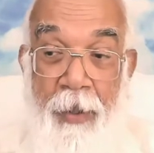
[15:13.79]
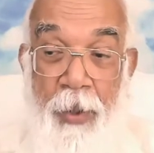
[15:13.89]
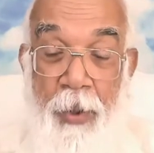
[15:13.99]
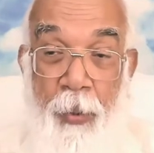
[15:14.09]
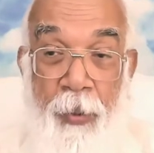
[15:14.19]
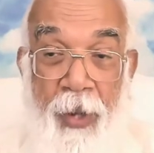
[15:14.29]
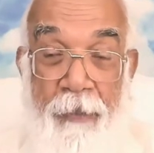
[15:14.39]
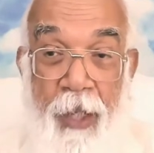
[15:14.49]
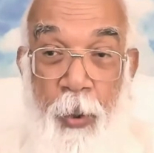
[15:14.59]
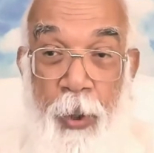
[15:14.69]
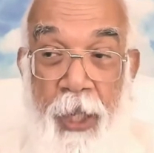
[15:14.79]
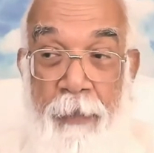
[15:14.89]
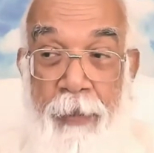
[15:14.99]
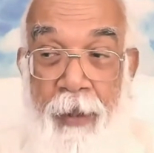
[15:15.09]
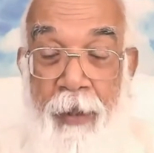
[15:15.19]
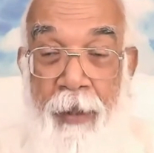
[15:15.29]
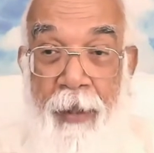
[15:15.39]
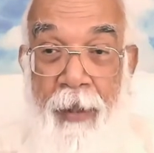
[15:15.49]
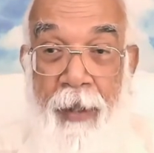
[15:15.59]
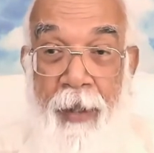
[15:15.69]
So when we go
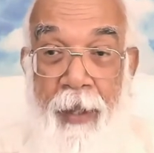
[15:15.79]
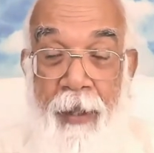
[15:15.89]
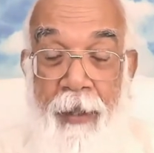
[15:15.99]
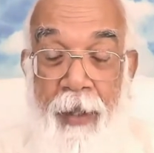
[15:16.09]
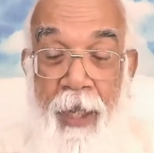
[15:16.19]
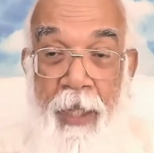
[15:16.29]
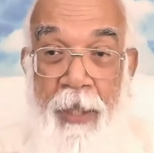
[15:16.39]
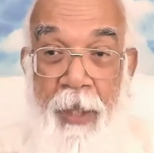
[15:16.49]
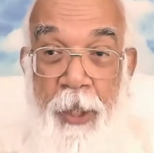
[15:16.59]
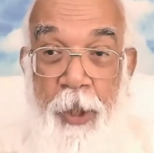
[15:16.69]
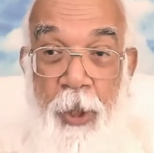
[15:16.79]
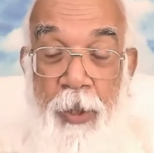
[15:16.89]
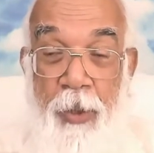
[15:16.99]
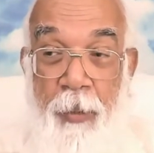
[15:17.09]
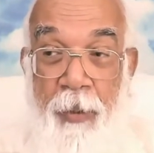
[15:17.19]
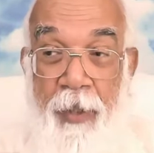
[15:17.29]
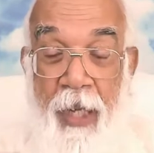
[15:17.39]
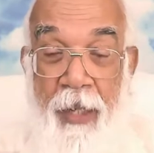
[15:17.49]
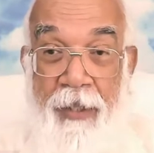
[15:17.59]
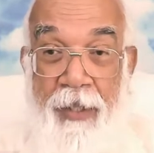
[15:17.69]
deeper in the next session, so
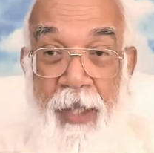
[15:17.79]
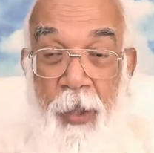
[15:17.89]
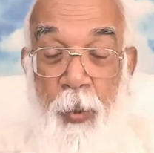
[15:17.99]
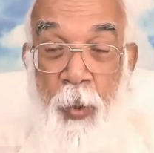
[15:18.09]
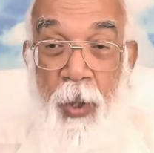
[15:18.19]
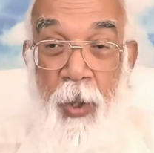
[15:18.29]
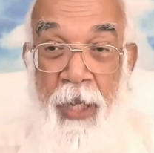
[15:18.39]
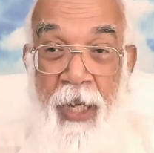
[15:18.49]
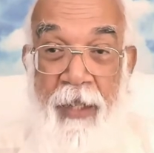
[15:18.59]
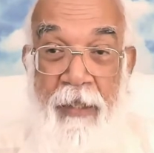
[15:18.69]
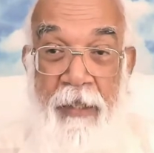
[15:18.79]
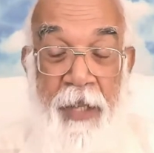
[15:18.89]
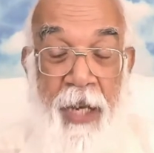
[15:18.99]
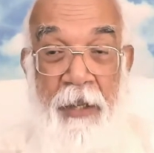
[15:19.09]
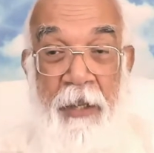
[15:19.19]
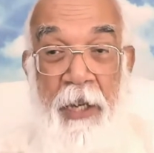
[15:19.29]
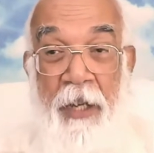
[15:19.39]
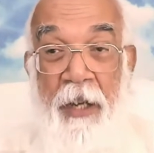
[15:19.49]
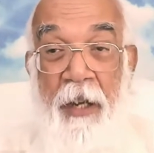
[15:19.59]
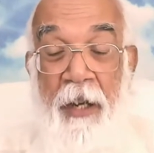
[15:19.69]
we'll understand what
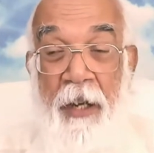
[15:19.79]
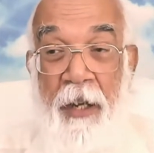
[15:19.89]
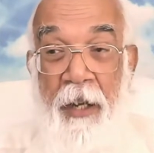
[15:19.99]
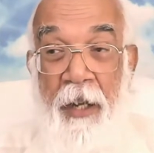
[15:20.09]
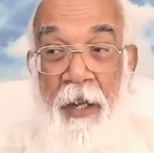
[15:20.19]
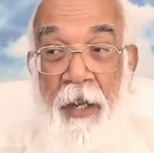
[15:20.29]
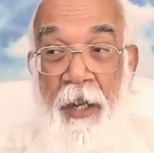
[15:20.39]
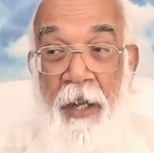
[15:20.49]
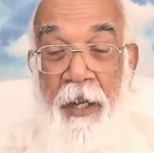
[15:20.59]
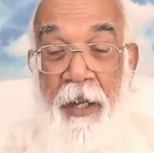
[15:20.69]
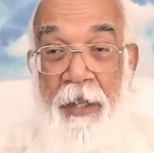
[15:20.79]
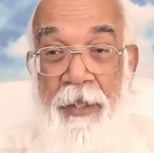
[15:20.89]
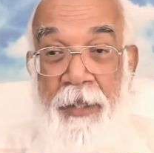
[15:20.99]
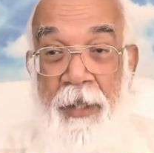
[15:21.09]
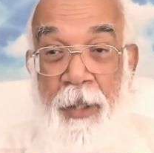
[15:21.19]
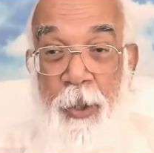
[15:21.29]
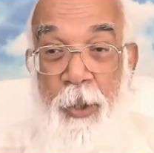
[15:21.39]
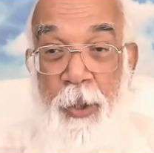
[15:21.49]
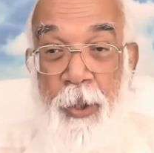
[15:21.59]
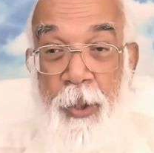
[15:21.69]
exactly is the
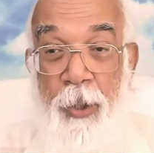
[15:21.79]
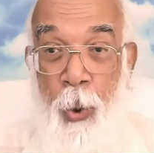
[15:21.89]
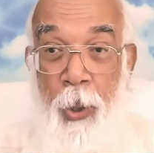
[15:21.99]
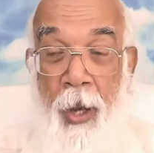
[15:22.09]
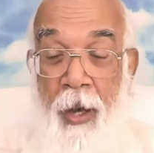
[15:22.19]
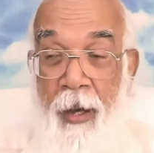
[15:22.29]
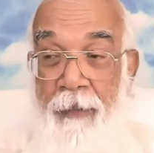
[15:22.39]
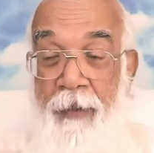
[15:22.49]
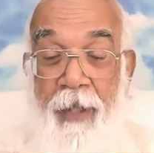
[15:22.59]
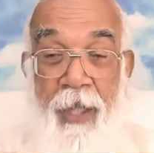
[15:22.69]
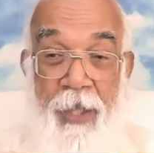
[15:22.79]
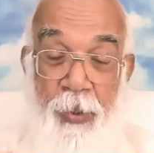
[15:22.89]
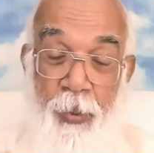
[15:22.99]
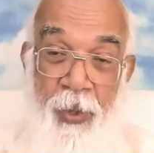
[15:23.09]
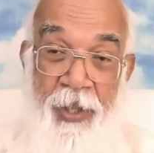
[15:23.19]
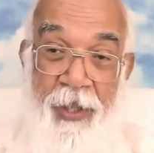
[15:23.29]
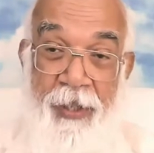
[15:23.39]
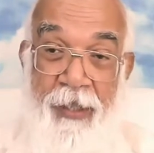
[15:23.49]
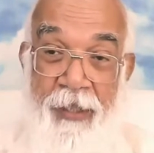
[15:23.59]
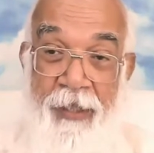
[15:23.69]
soul of this
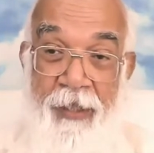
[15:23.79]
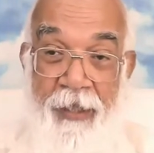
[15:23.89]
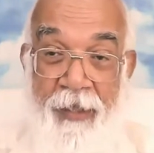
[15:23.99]
word.